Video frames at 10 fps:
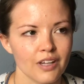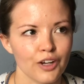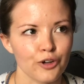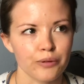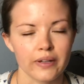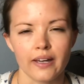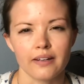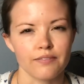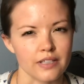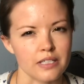
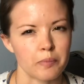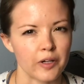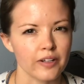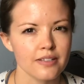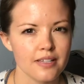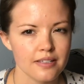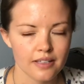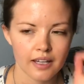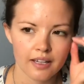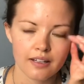creative experience as a
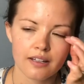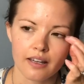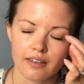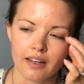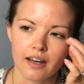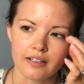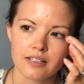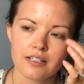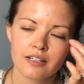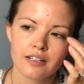kid, and
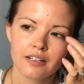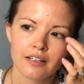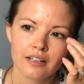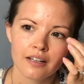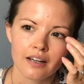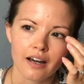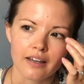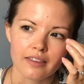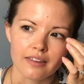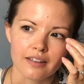that I
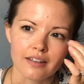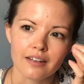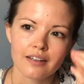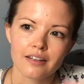think